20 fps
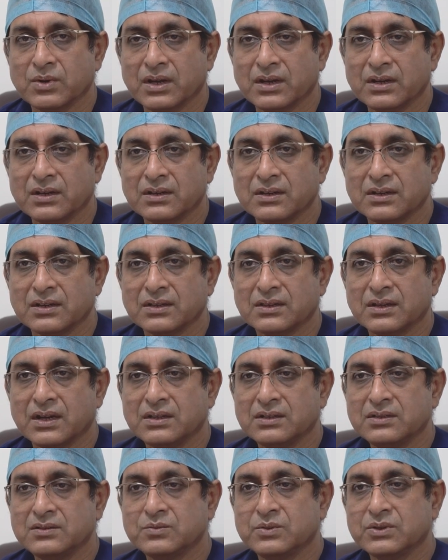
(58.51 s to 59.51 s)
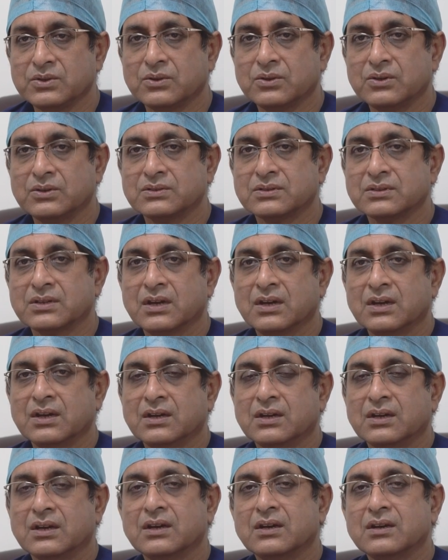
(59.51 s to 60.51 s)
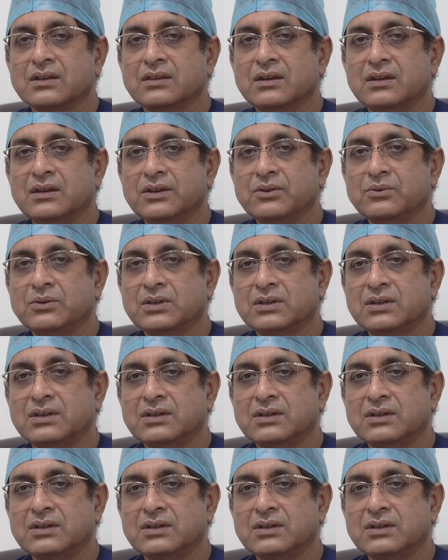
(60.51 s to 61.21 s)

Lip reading: And that is because the newer